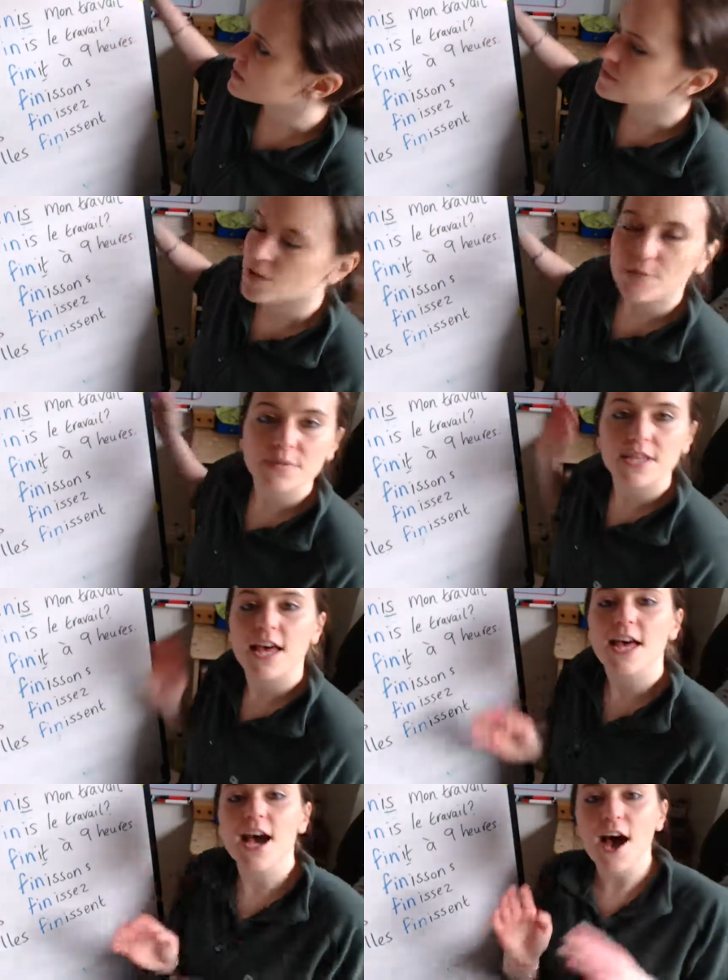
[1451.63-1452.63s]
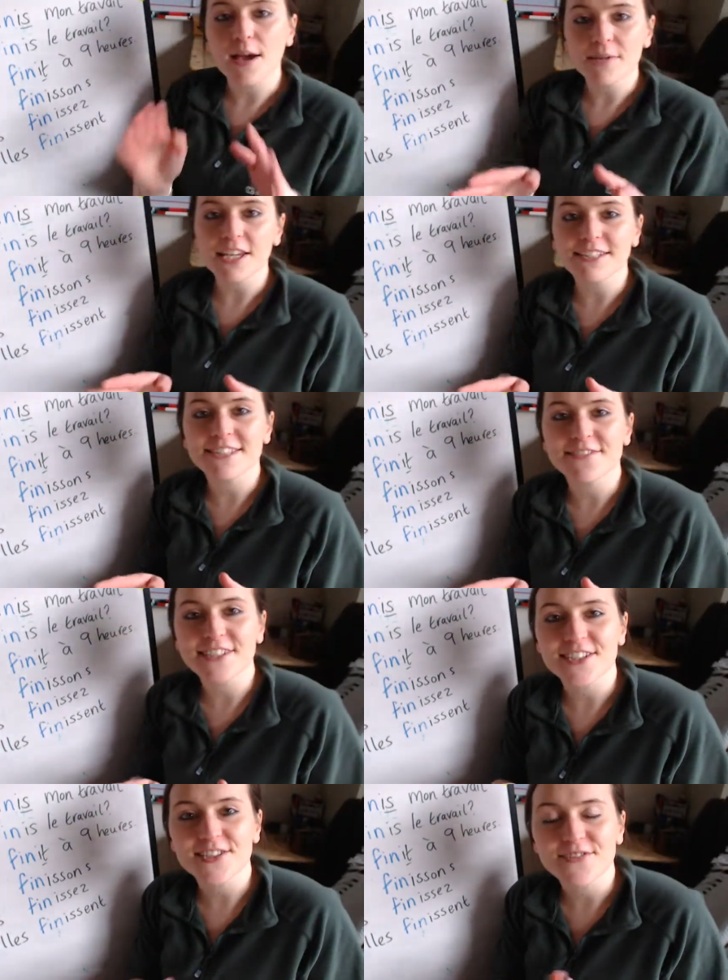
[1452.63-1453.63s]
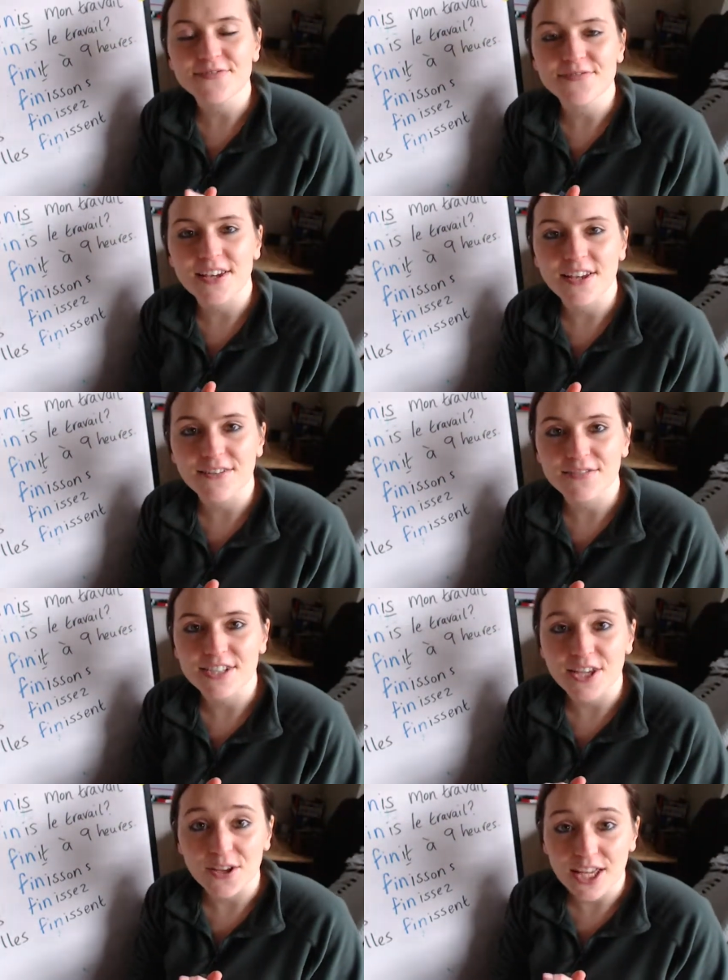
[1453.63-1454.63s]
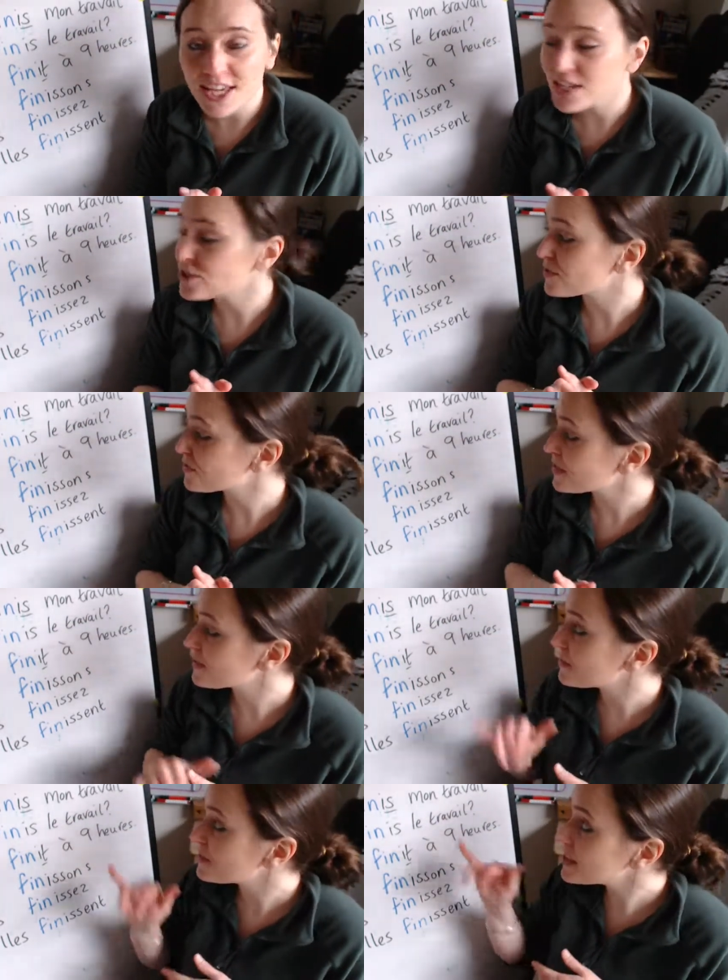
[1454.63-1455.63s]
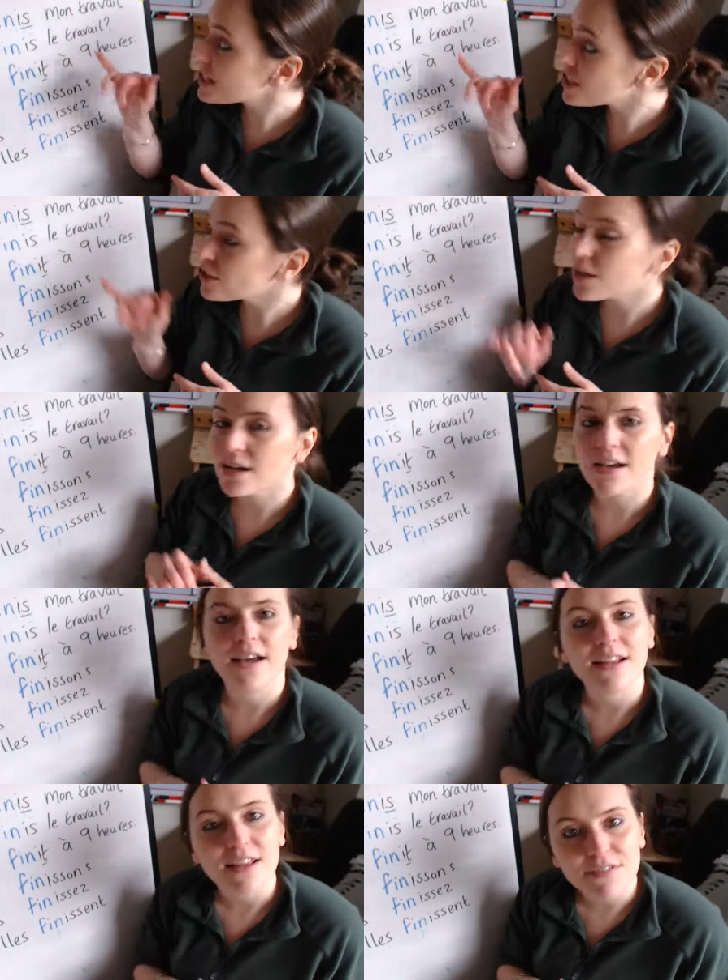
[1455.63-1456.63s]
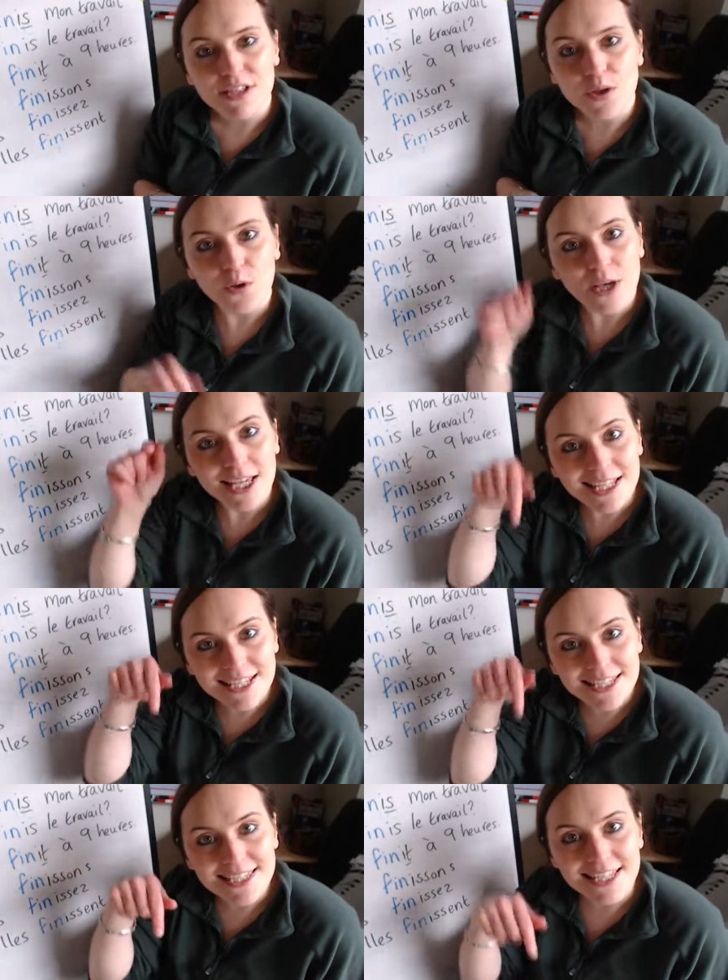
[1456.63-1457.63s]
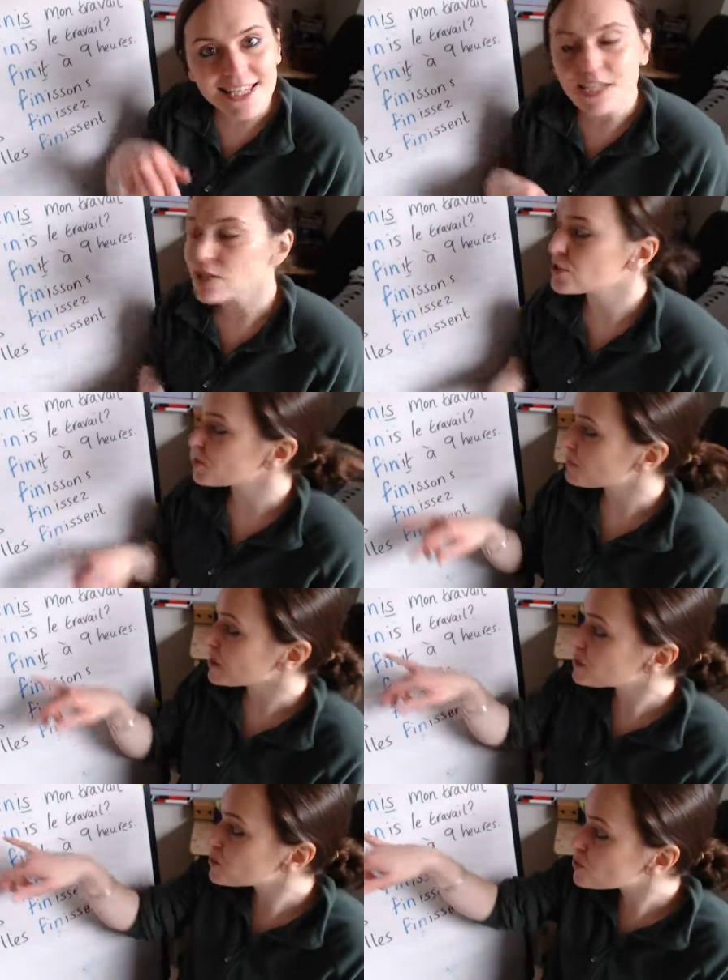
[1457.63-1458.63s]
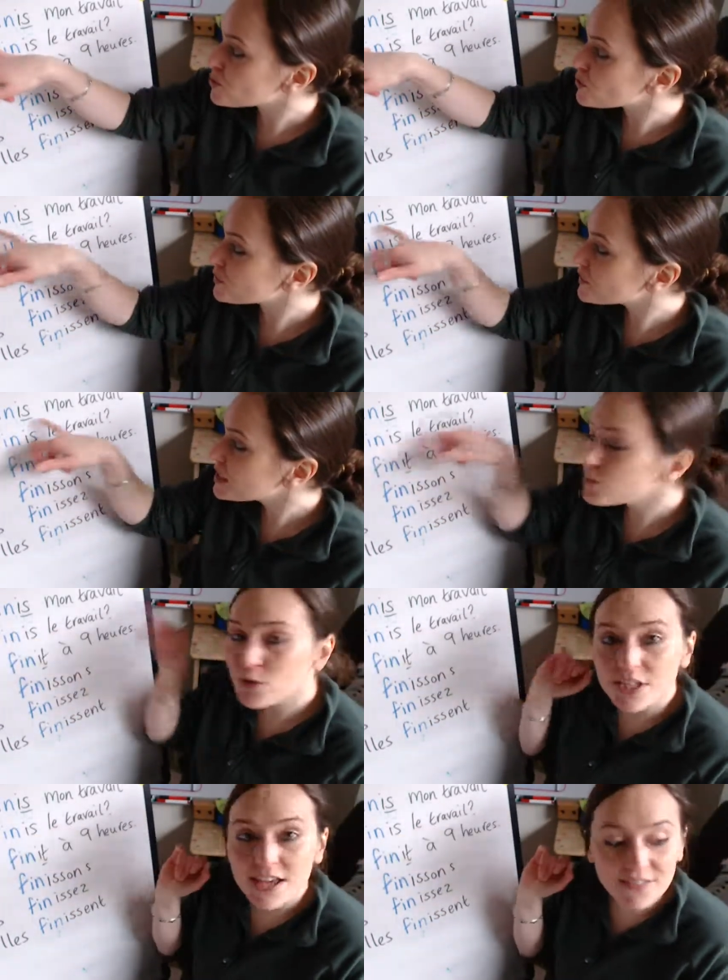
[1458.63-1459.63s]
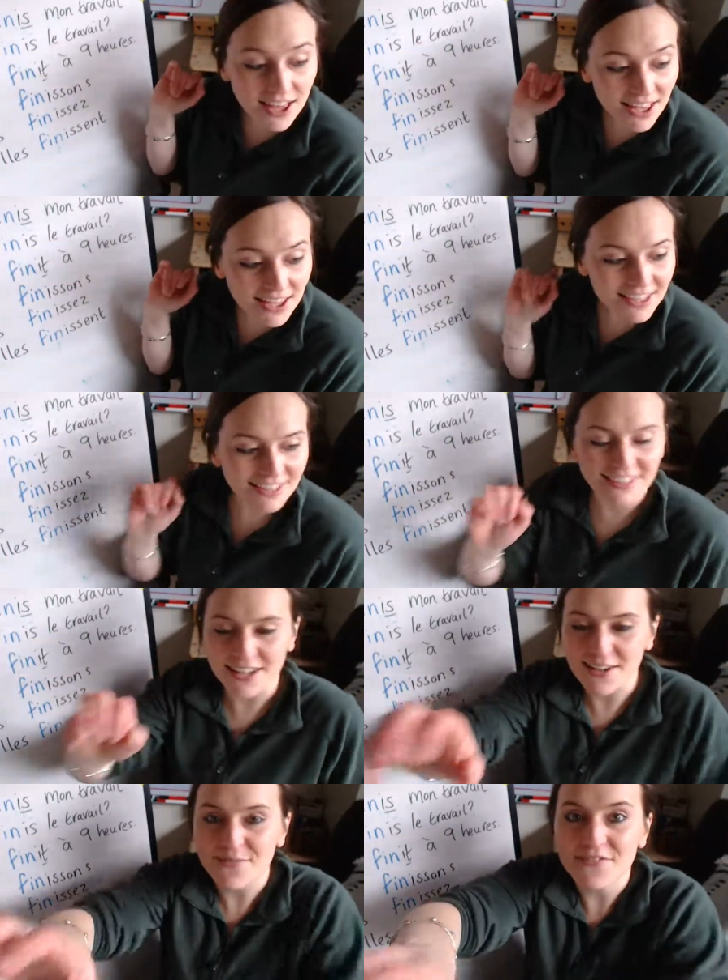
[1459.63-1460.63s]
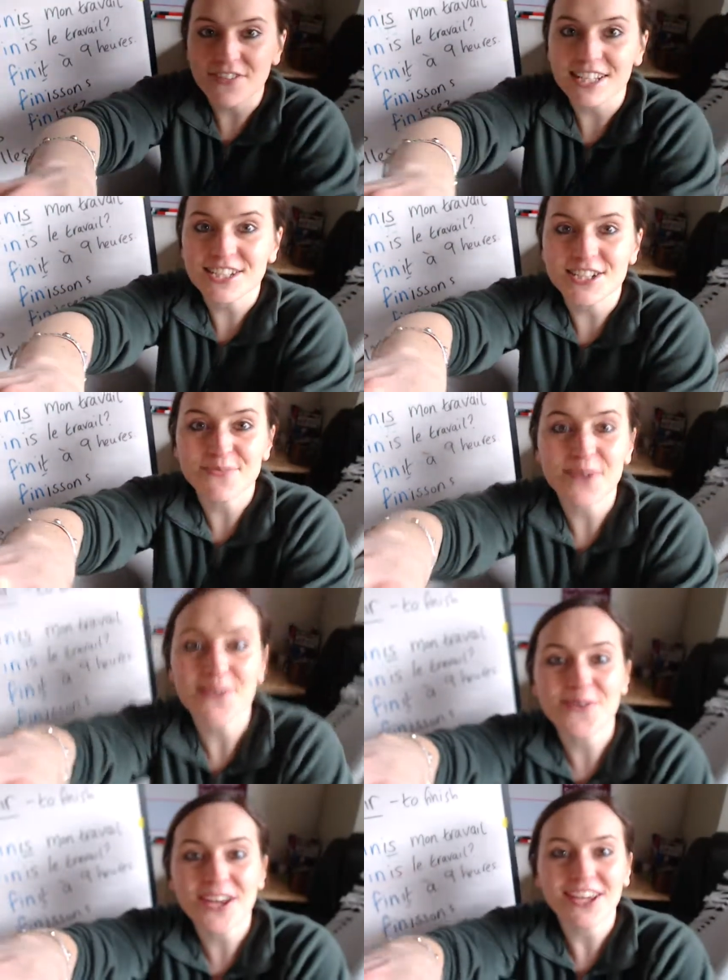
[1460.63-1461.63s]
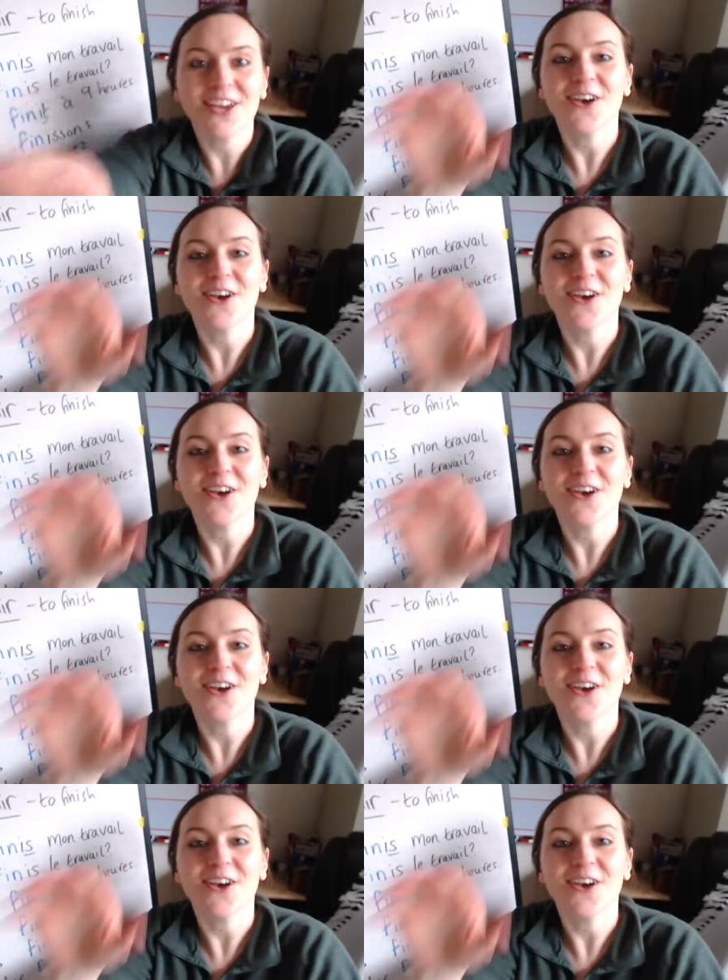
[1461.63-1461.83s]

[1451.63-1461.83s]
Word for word: of verbs there. I'm going to finish the uh, video here. Je vais finir la vidéo ici parce que je finis mon travail. I'm finishing my work.